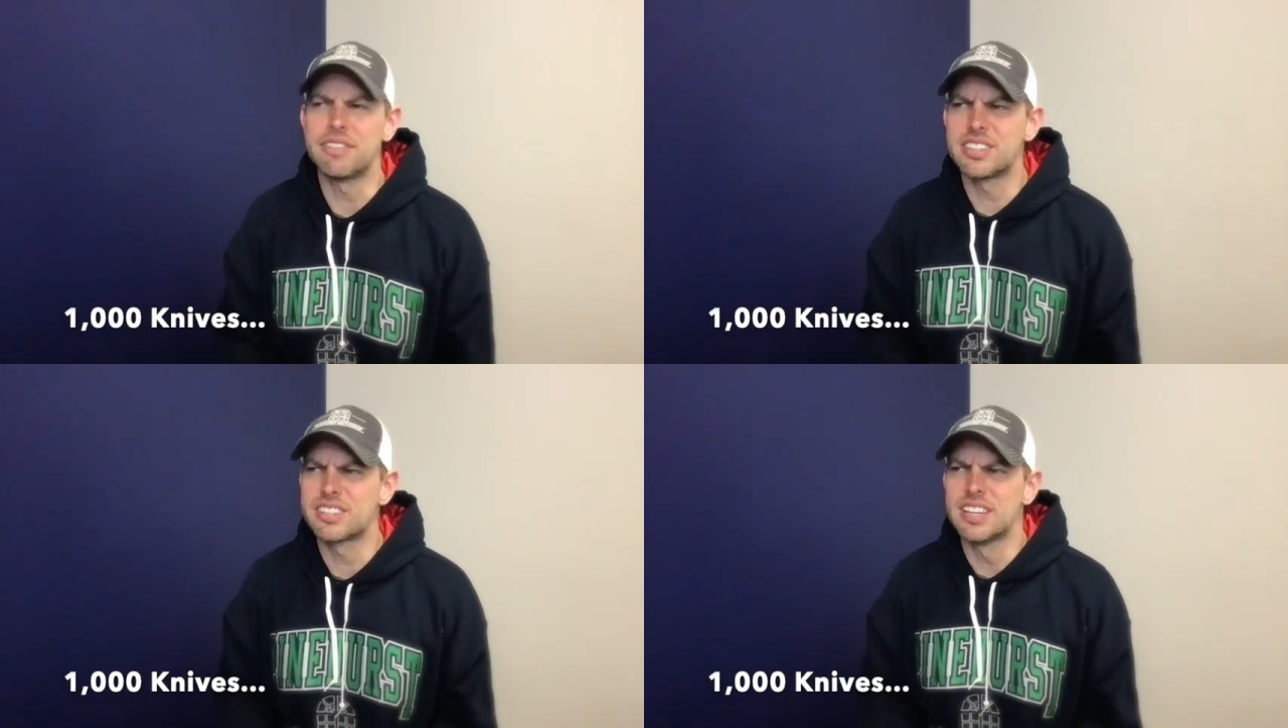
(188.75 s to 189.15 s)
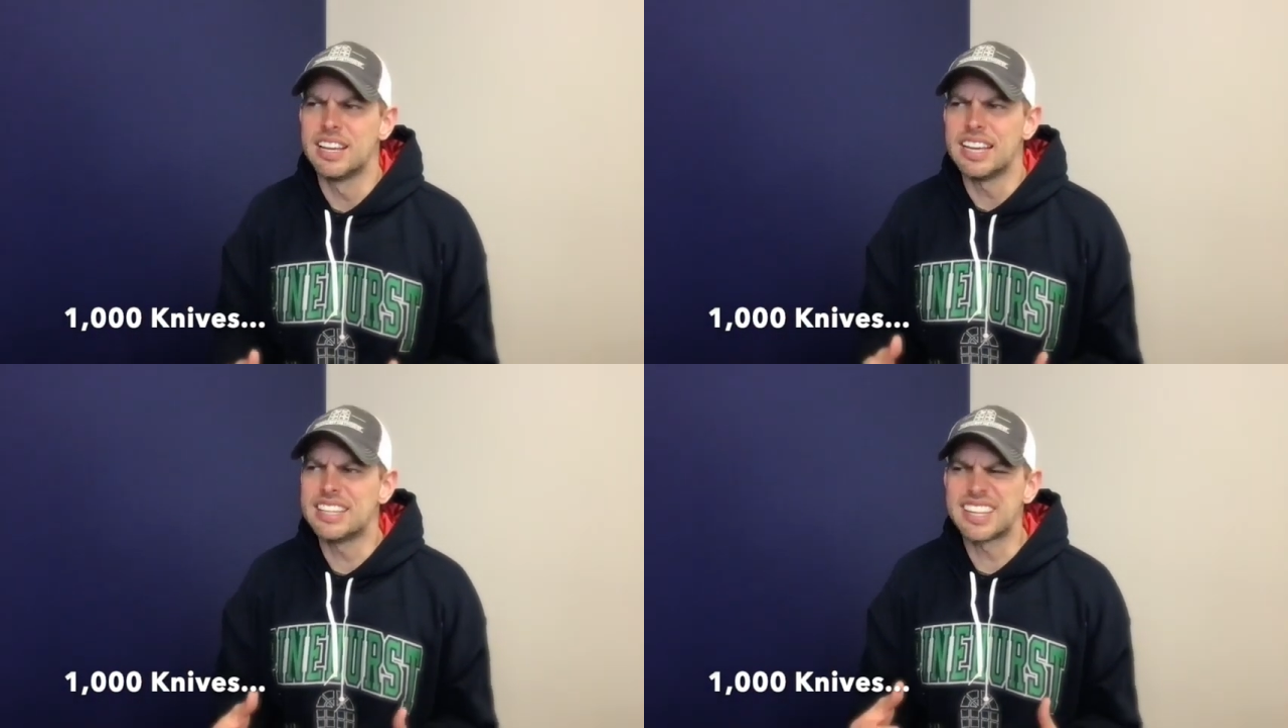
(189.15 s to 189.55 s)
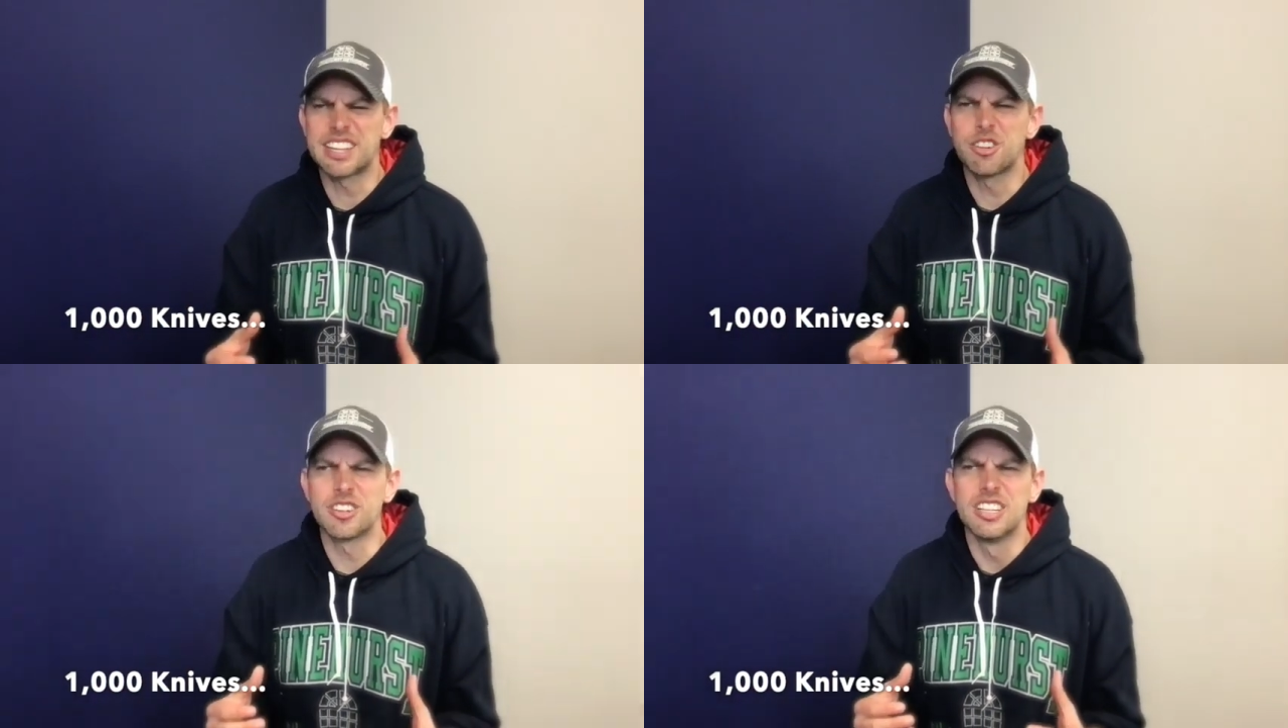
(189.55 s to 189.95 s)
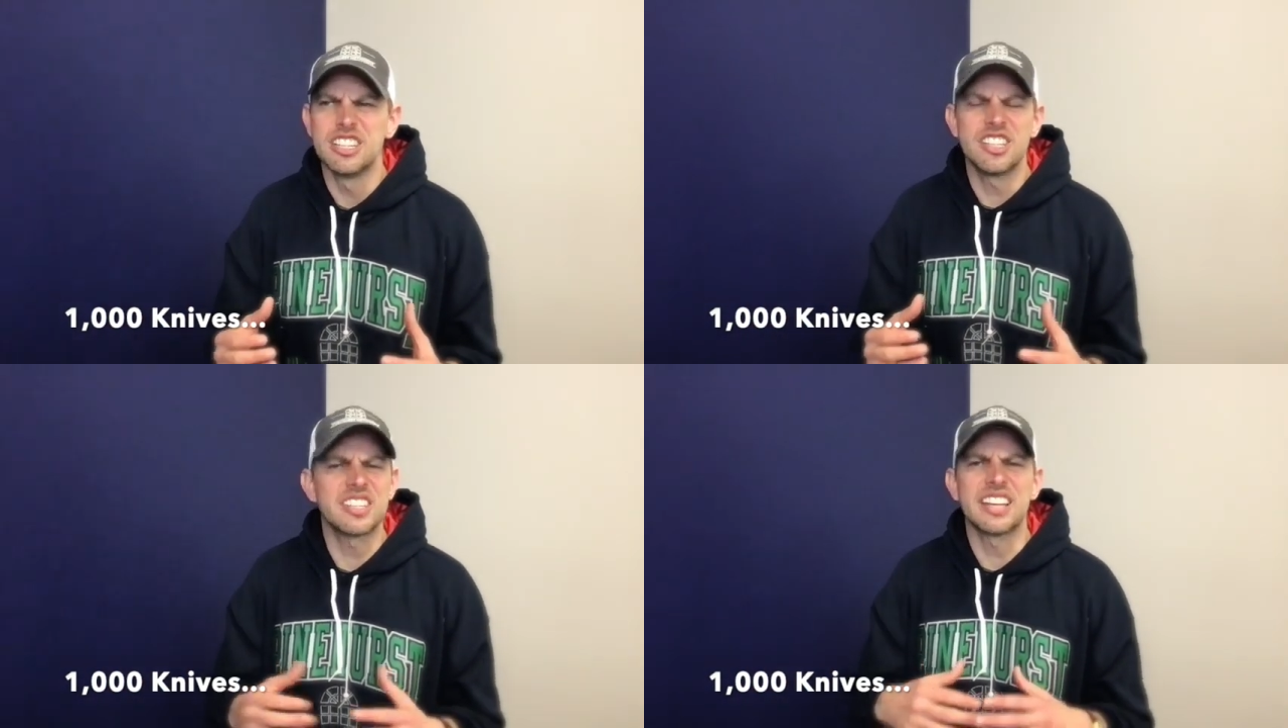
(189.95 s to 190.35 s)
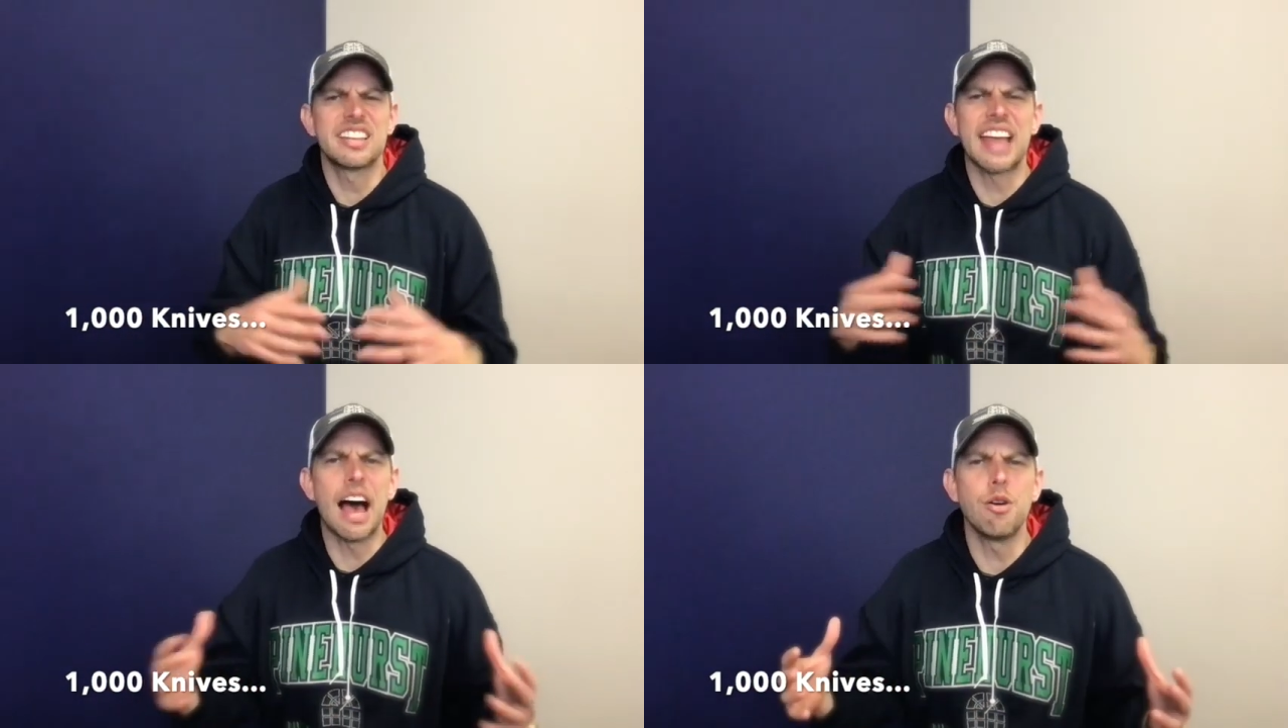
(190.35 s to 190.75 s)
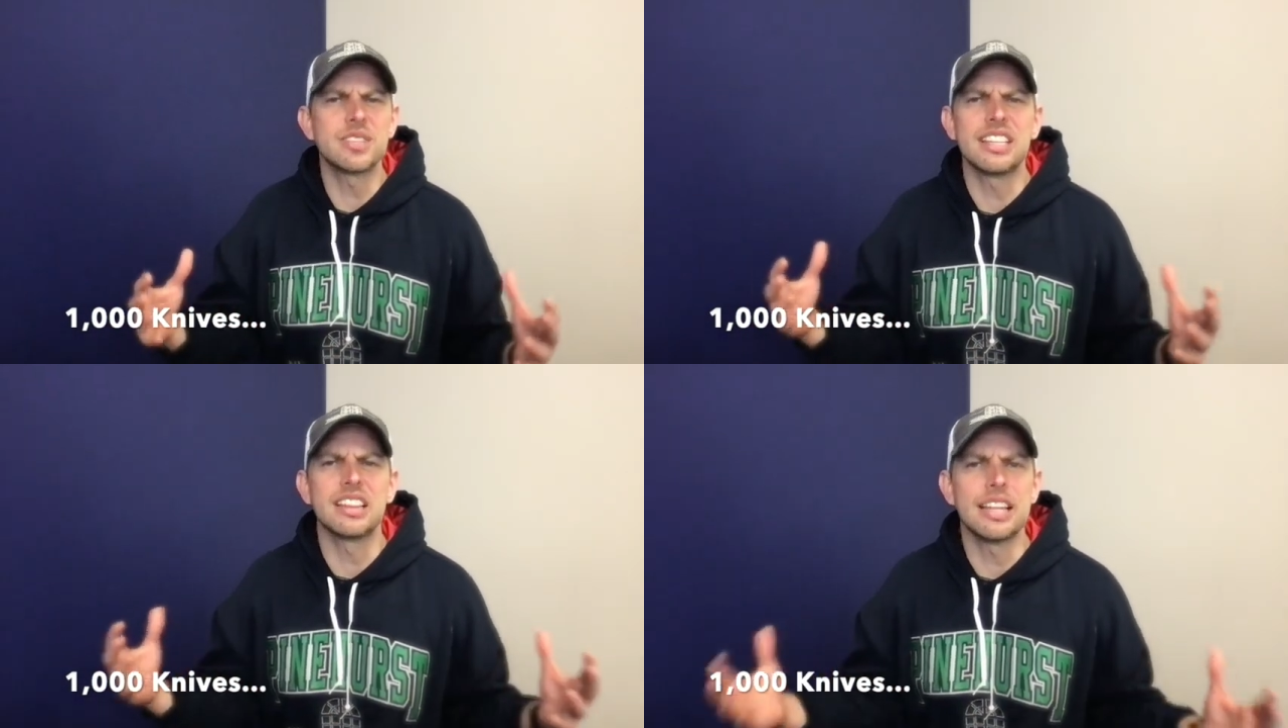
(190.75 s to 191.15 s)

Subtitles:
It's that there are just 1,000